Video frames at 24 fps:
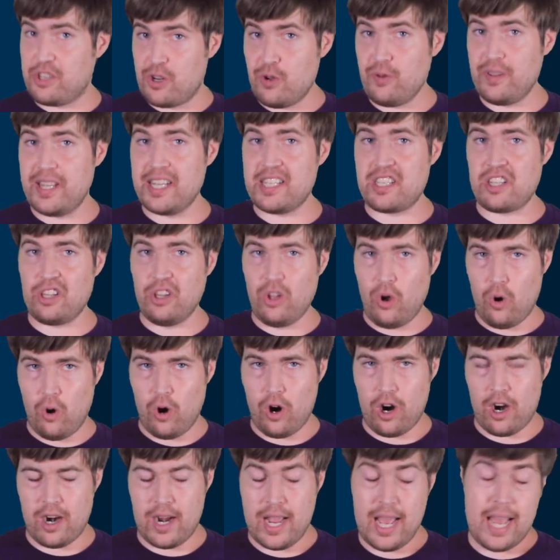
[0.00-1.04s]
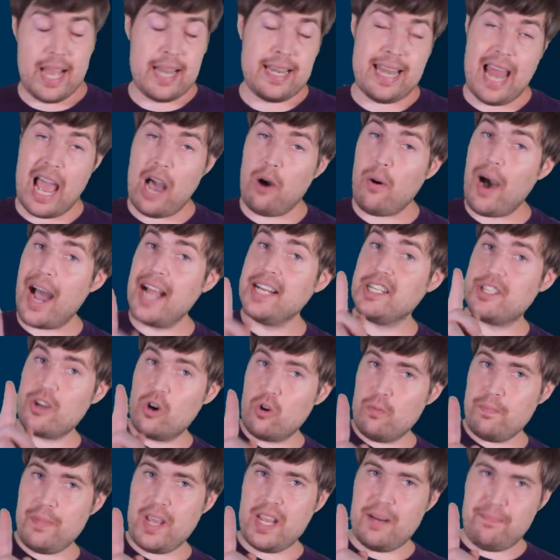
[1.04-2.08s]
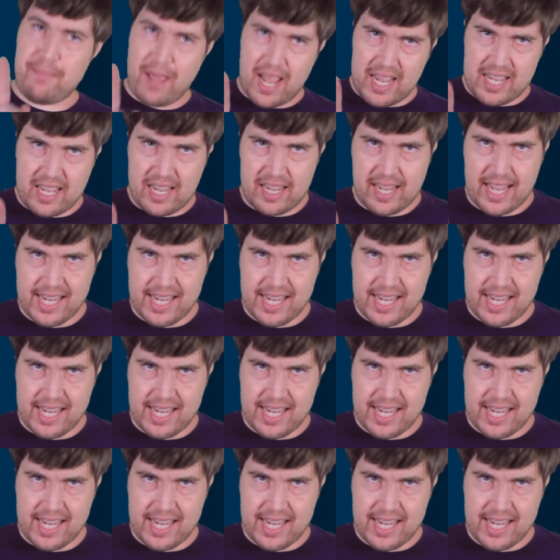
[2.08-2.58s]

to this lore. Now, I don't mean making